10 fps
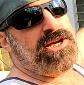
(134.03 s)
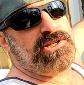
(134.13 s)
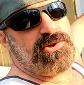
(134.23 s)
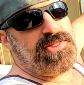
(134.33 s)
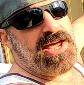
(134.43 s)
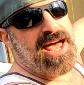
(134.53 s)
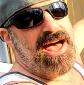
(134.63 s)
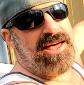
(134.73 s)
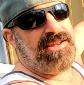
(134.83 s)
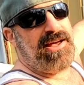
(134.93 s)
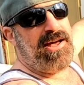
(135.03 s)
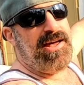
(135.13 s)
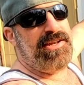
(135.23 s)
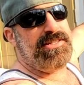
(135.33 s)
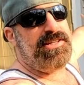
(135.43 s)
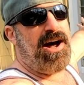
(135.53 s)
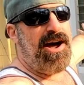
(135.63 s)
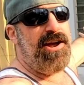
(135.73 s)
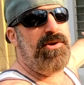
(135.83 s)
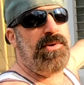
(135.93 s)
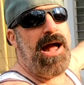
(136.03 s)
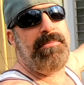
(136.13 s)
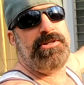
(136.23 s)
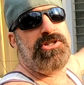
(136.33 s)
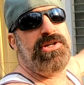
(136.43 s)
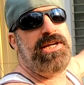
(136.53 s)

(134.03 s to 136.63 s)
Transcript: So they had an entire rabbitry